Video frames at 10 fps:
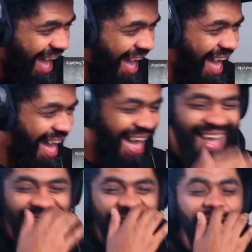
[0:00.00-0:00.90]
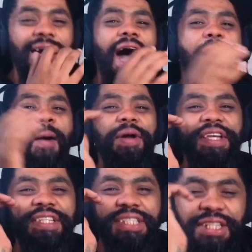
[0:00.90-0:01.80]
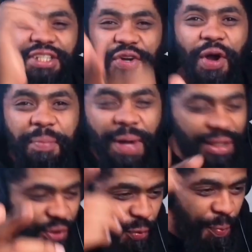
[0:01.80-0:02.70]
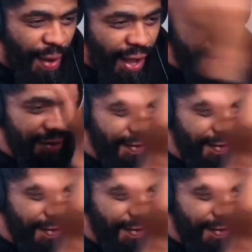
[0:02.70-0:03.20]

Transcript: Aye. I want to see you and my Tupac.